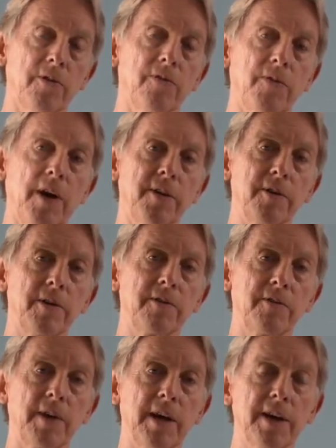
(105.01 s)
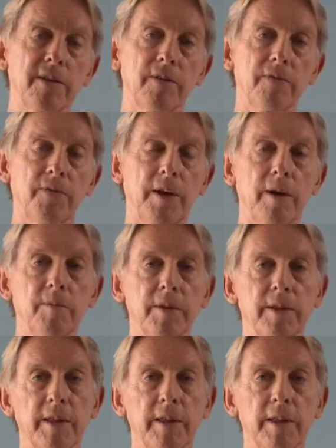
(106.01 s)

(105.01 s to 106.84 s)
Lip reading: The father has died in the family.